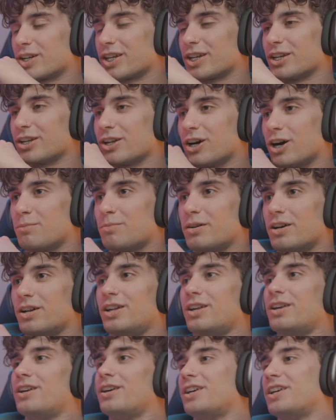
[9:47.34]
up,
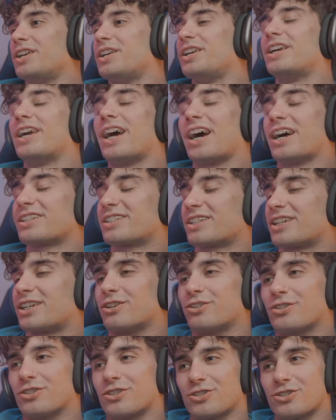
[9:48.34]
he has to kill
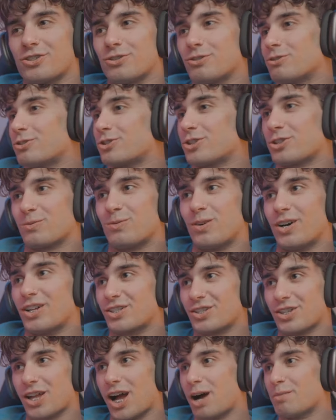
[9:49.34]
this dude with just one
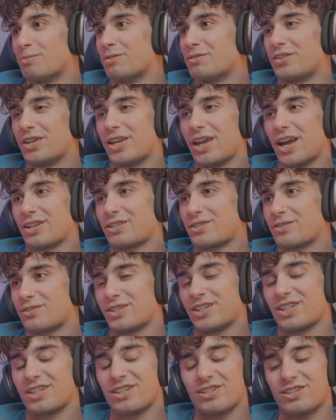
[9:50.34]
stop. If he has to, he,
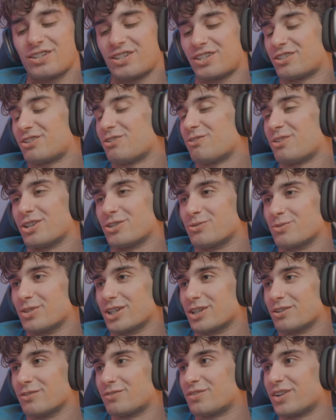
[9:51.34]
there's no way he's winning a
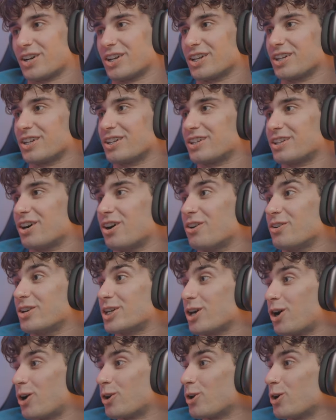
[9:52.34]
fight. Oh, he got
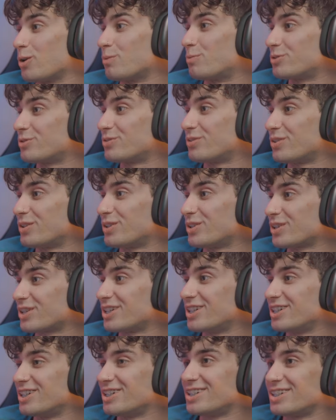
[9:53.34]
up. Fuck.
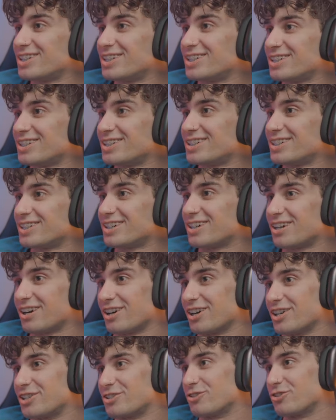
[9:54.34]
All right,
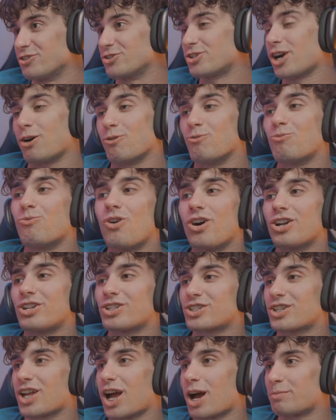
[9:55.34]
Joel, you got one
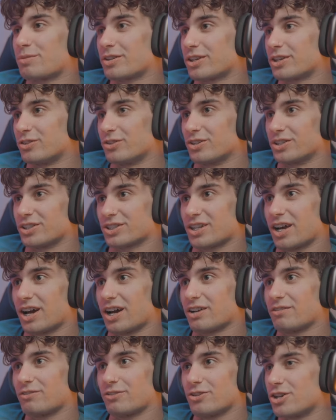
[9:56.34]
stab to kill this guy. If you
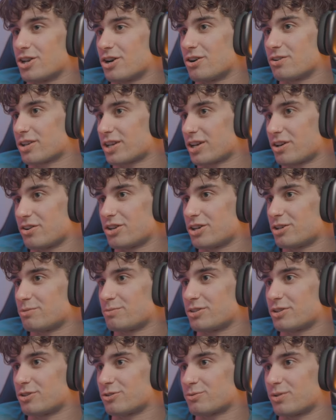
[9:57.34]
don't kill him in this
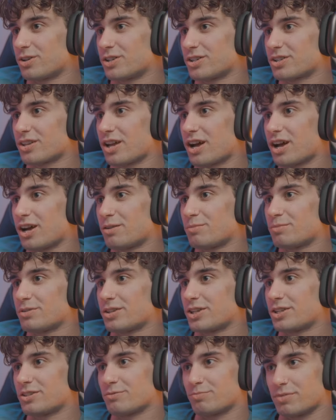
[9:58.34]
one stab, he's
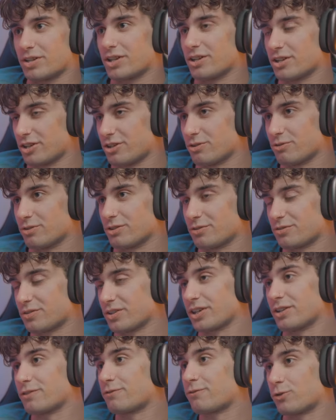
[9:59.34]
beating you in a fight
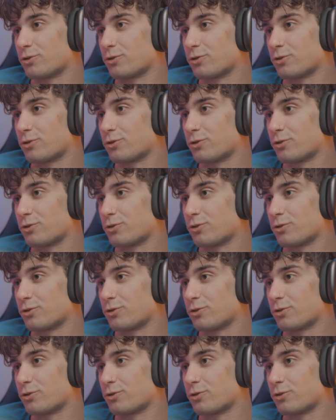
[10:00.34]
for